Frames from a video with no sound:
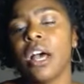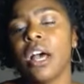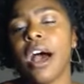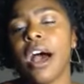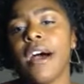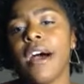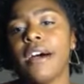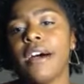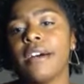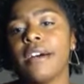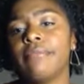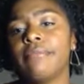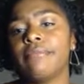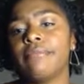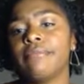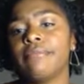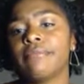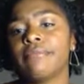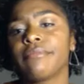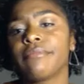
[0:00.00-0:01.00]

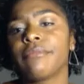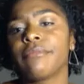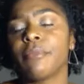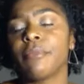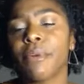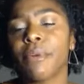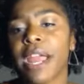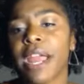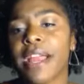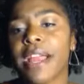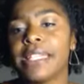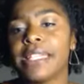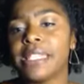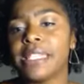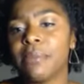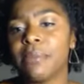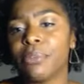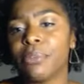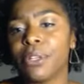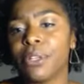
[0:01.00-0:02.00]
the prayer is
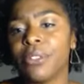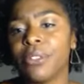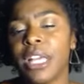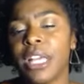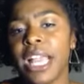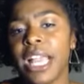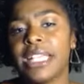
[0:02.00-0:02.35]
simple.